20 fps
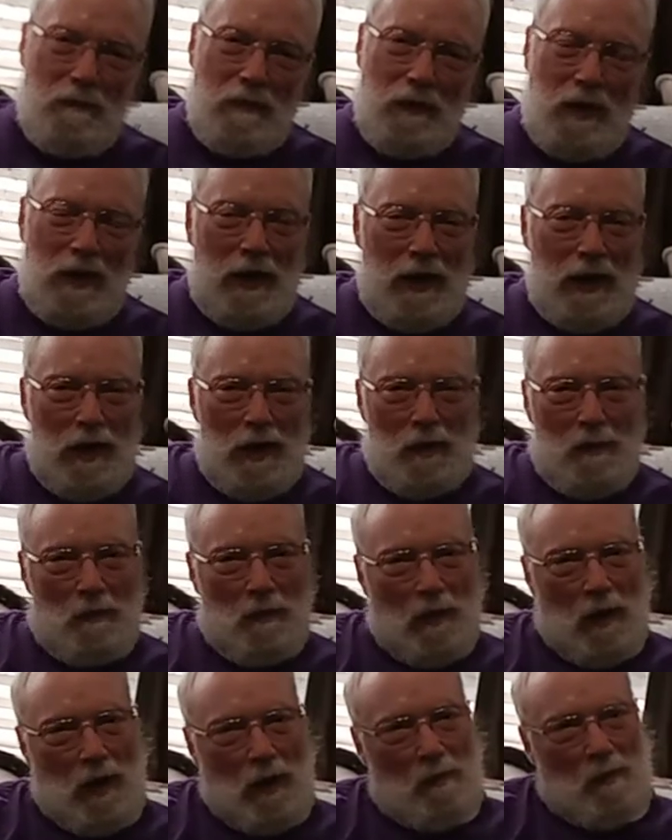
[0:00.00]
we had a
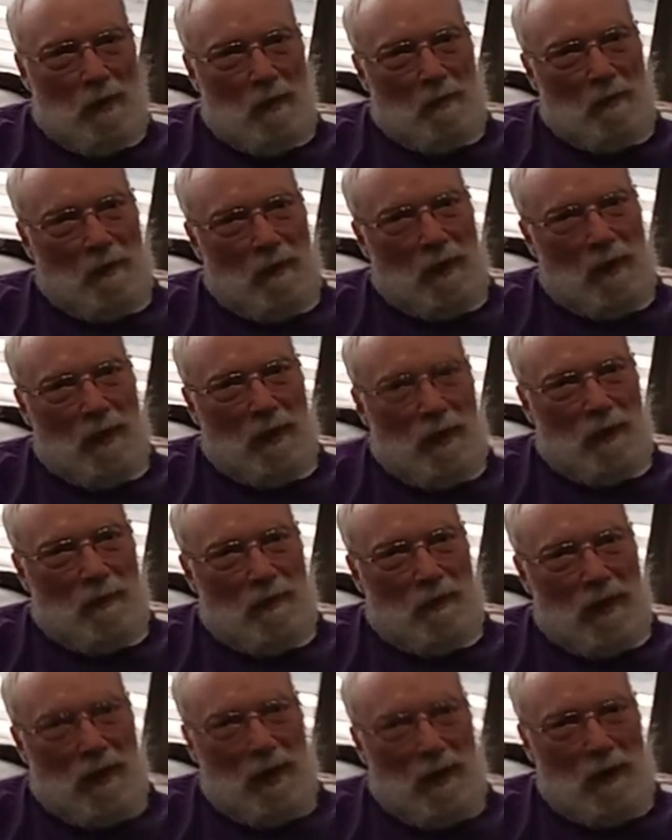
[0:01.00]
problem with
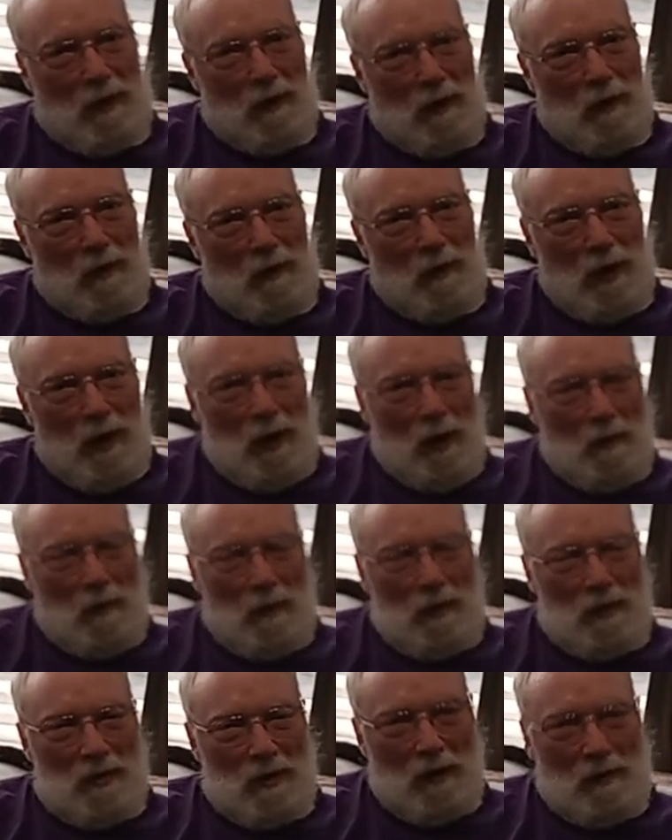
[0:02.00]
video,
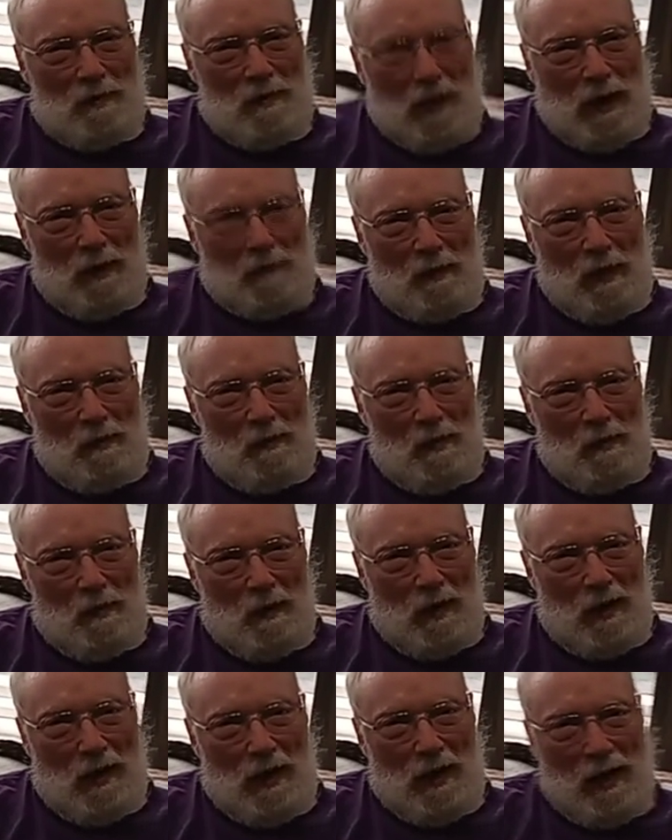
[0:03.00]
which seems like maybe
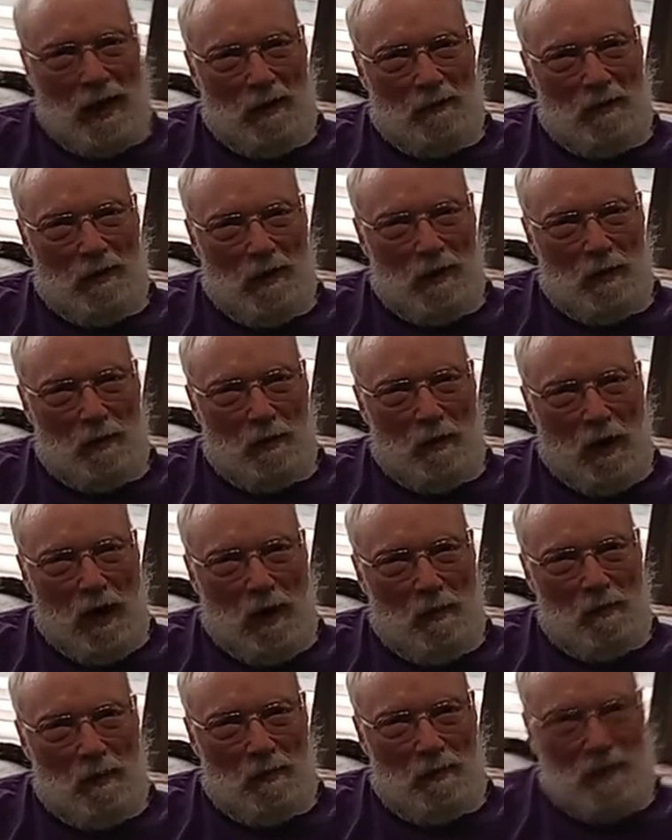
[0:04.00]
we're going to have another
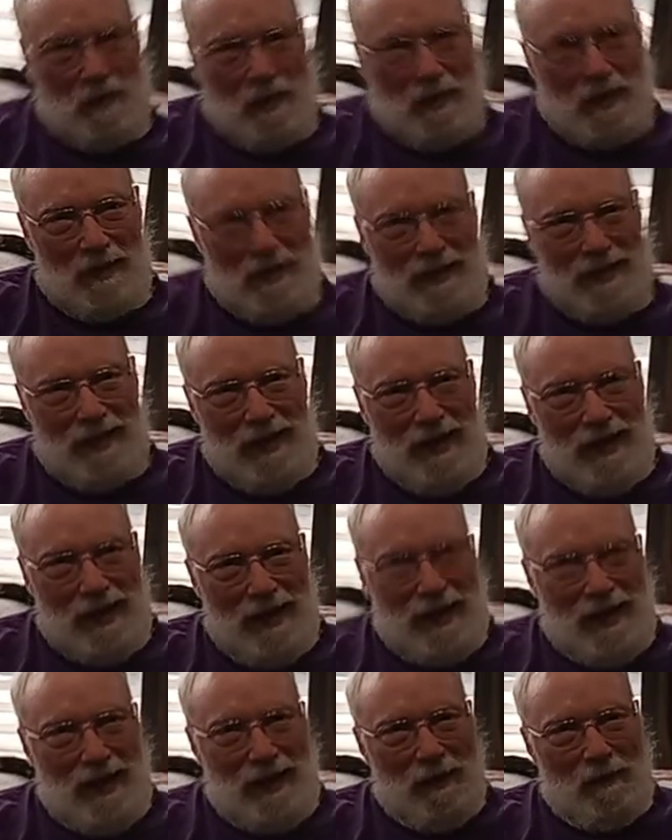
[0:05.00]
problem since
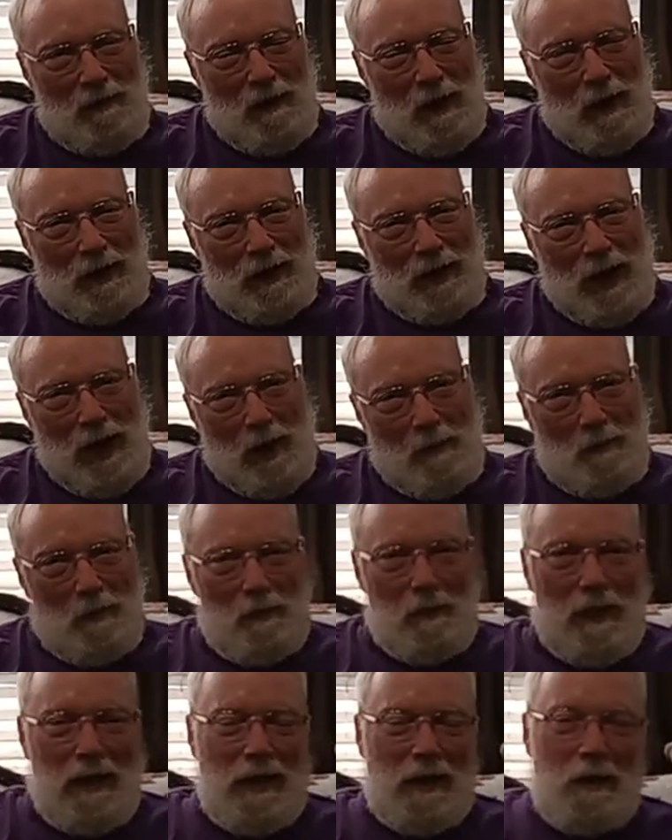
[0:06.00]
our
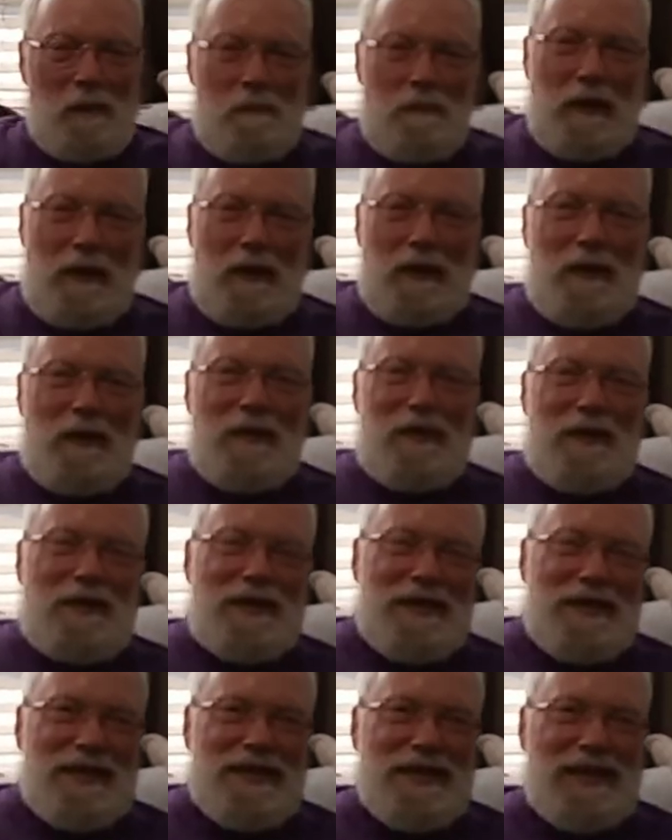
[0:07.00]
cameraman up there
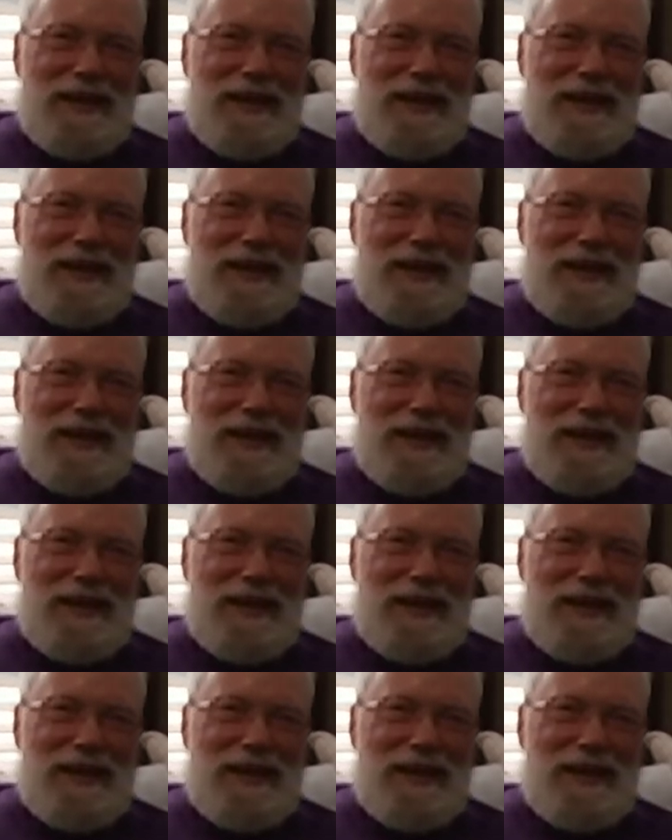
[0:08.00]
is